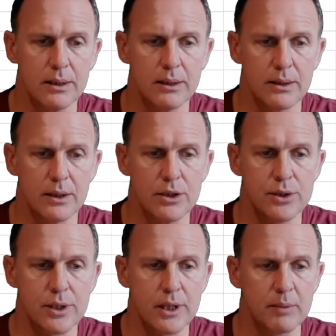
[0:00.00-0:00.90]
user
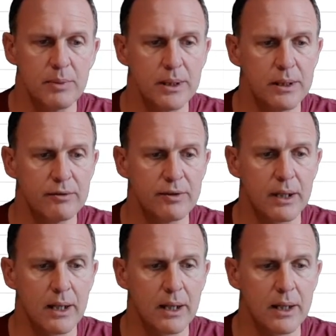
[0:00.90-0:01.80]
had been given
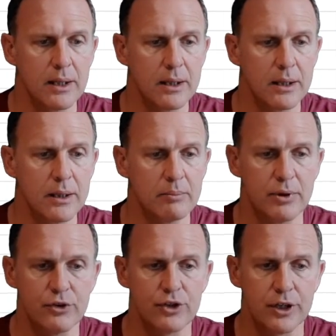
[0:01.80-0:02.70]
a
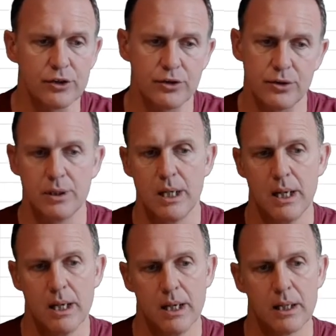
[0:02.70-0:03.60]
project
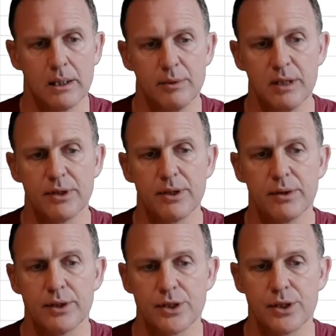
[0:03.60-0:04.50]
and they were given it on a
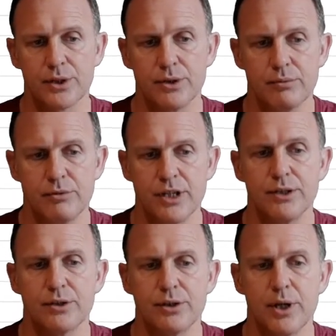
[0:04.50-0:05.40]
certain date
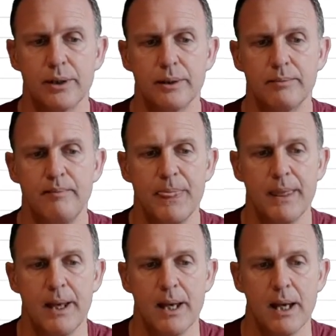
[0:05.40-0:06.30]
and time,
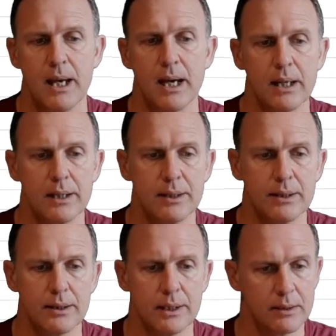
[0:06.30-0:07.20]
and
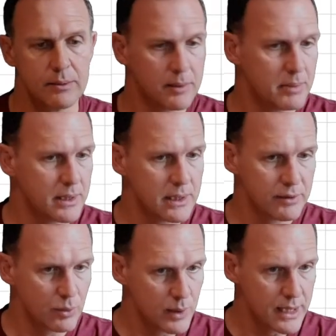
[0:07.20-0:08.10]
it had been given
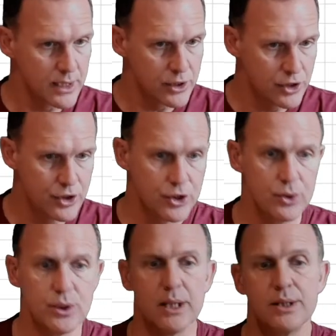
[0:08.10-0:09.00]
with a due
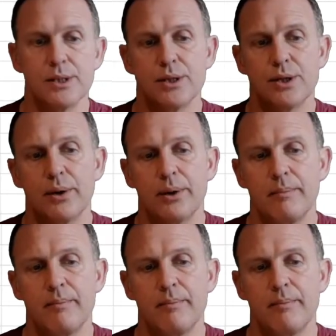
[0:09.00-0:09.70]
date and time.